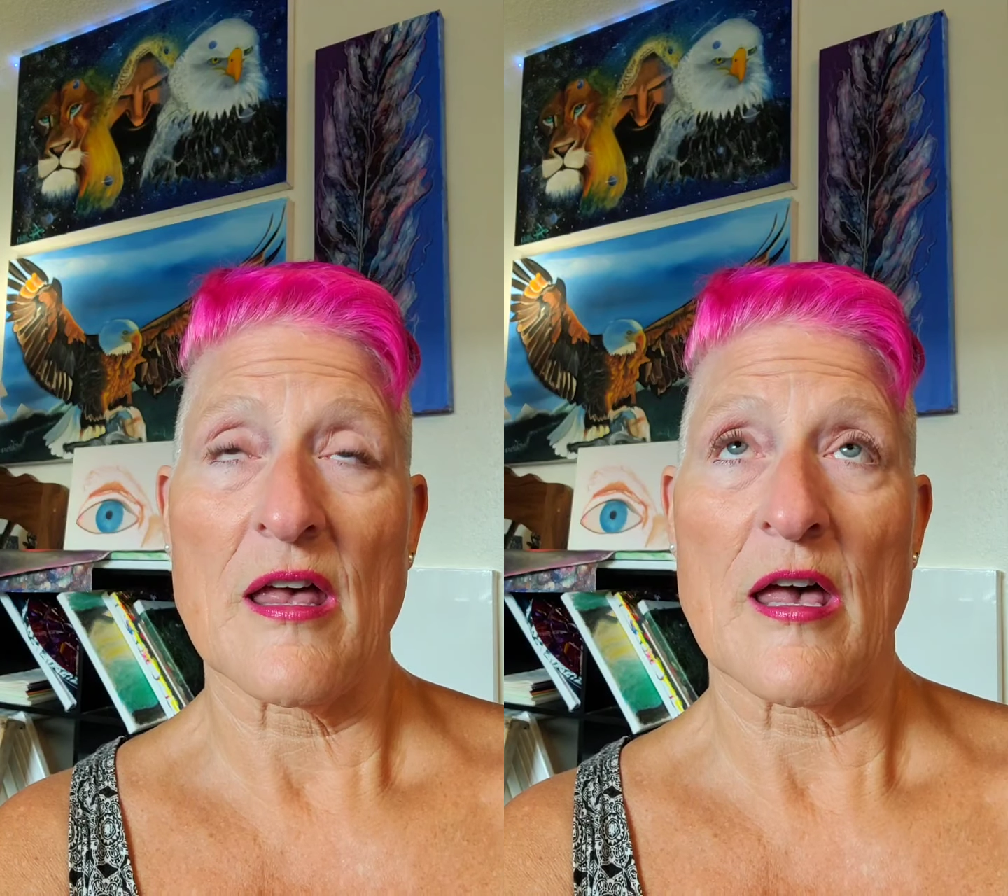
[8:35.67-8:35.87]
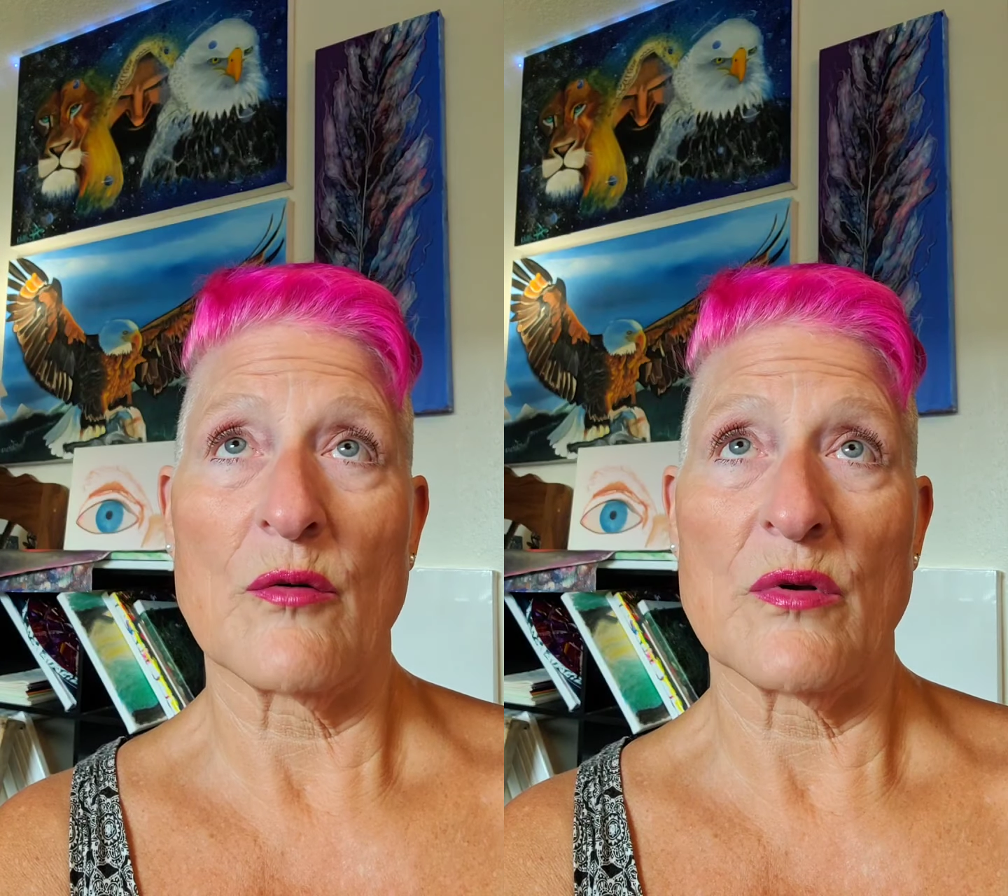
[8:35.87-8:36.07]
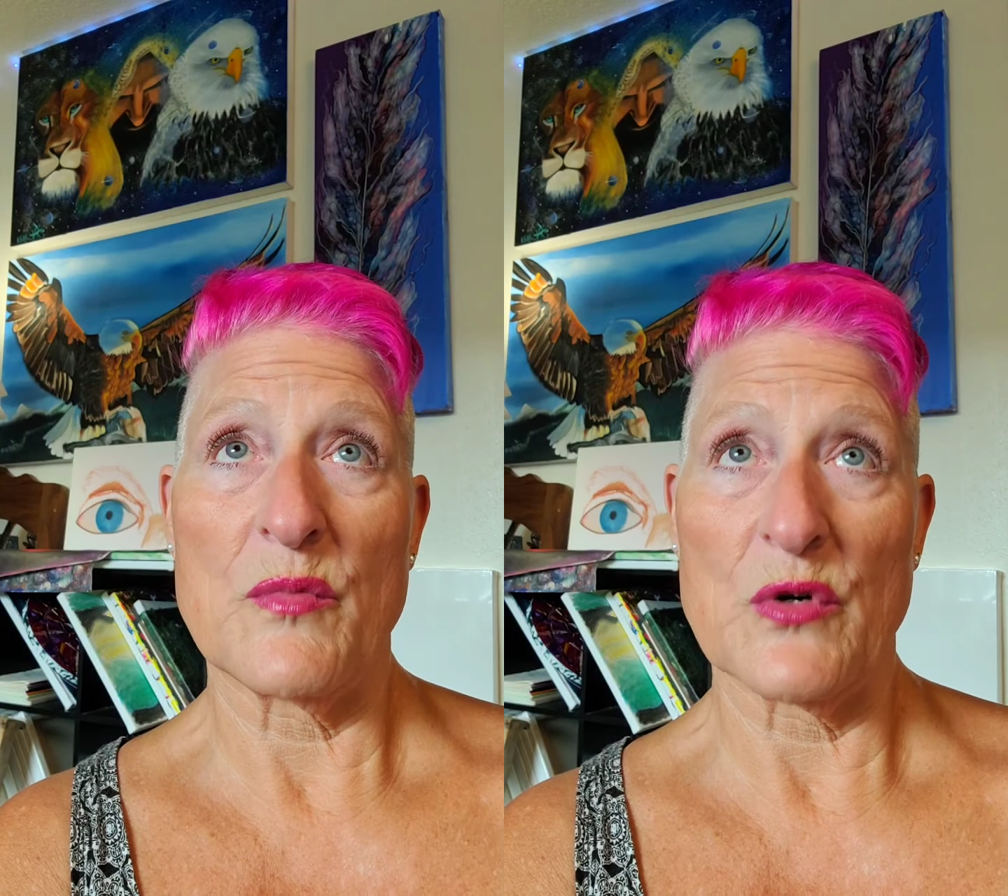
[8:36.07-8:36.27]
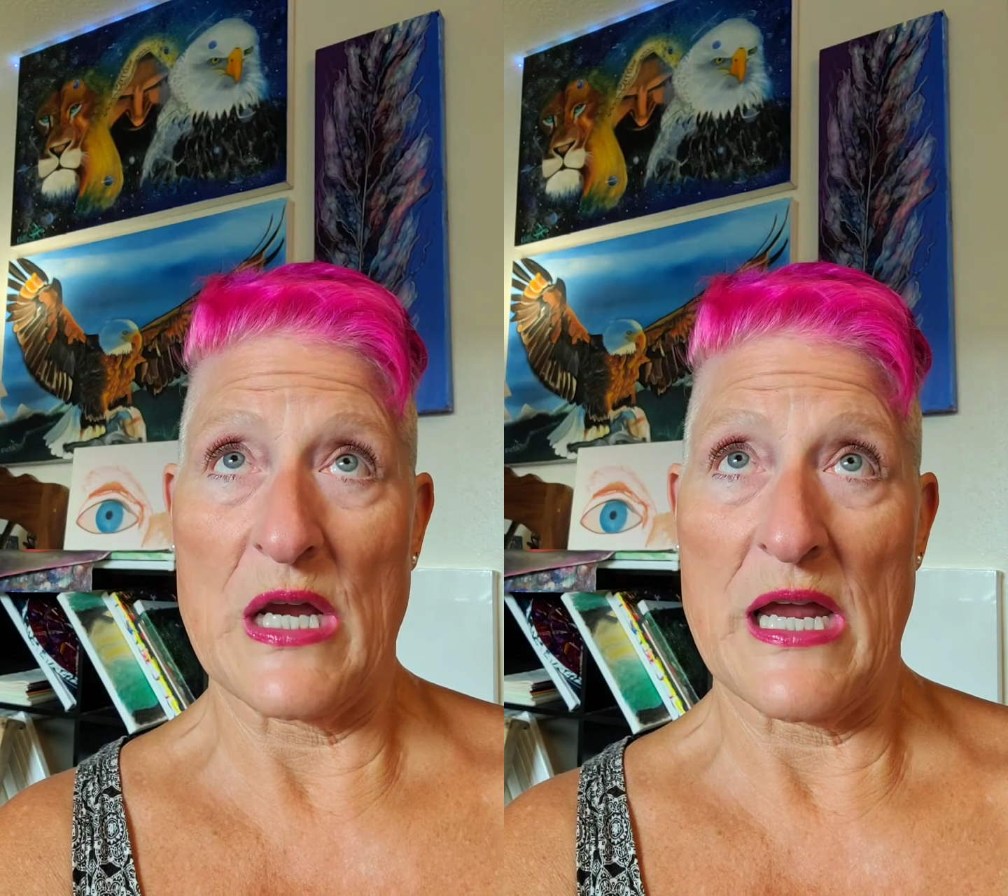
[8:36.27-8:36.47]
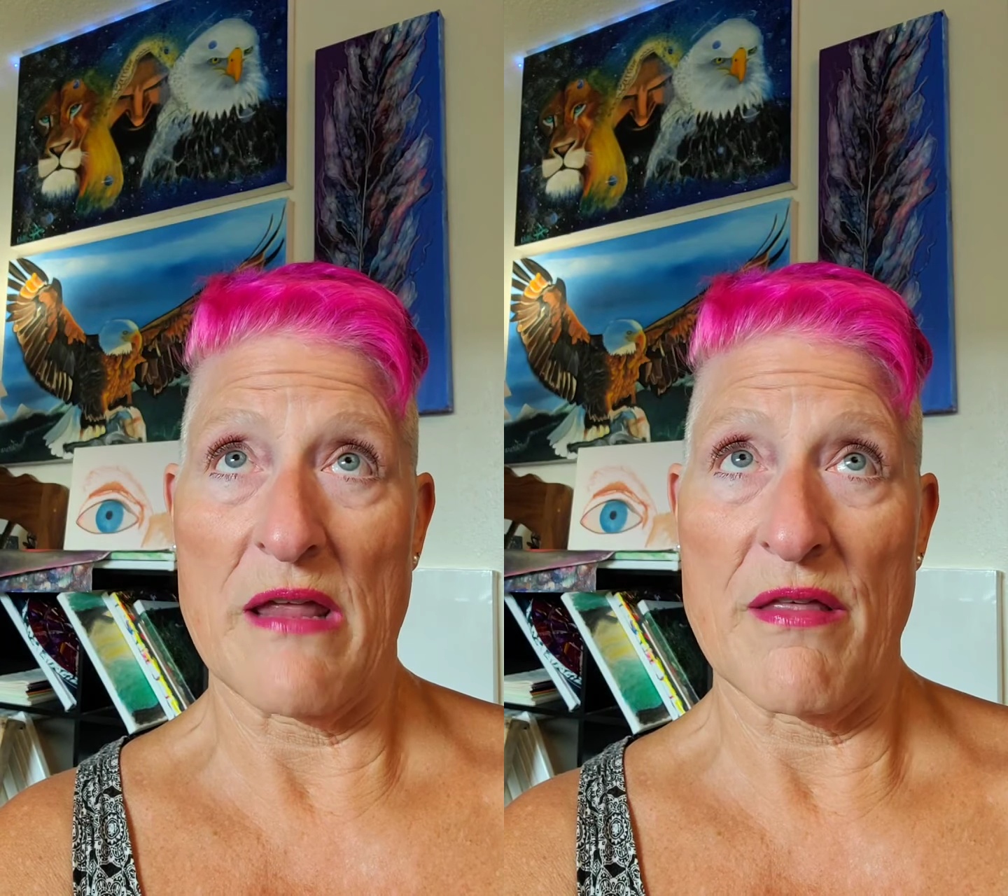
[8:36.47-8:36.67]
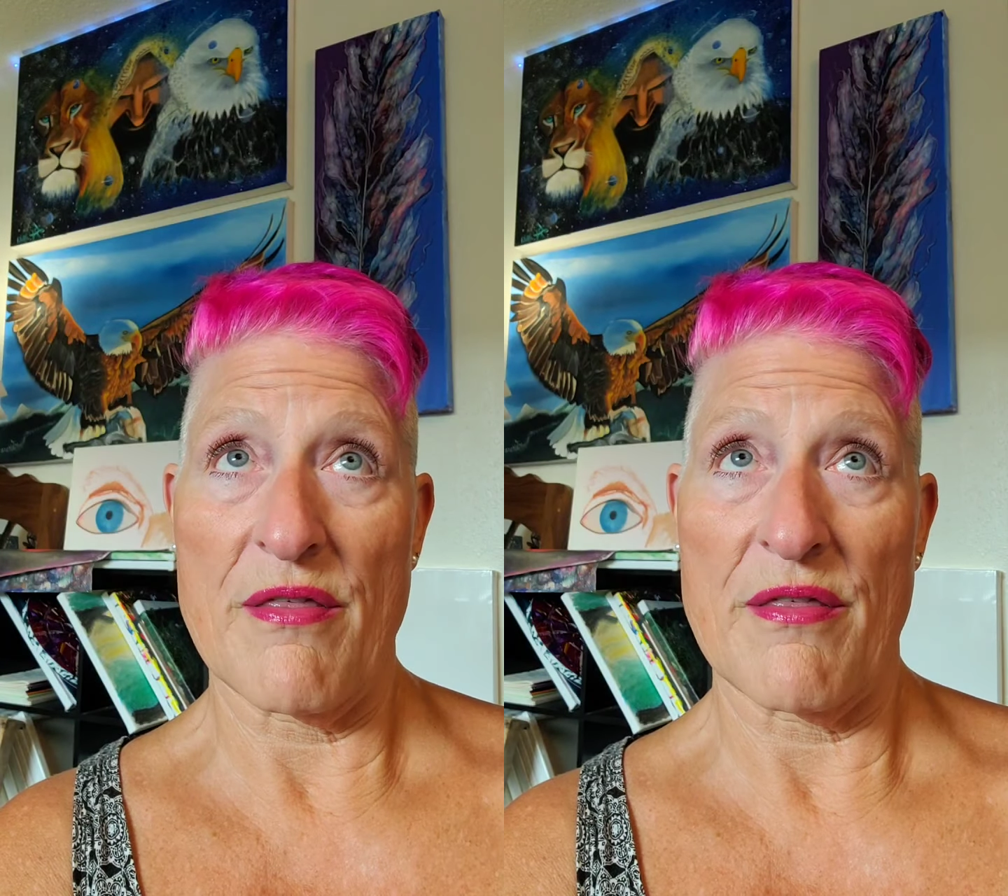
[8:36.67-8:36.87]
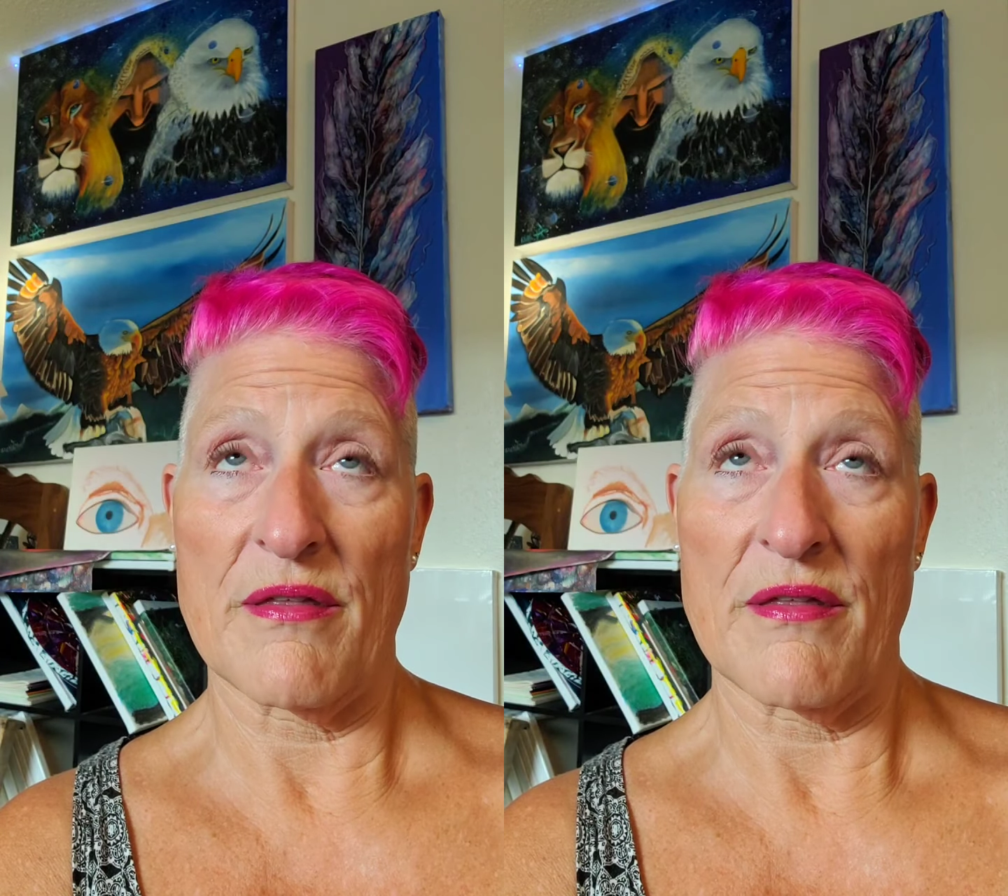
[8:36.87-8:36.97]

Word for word: I would breathe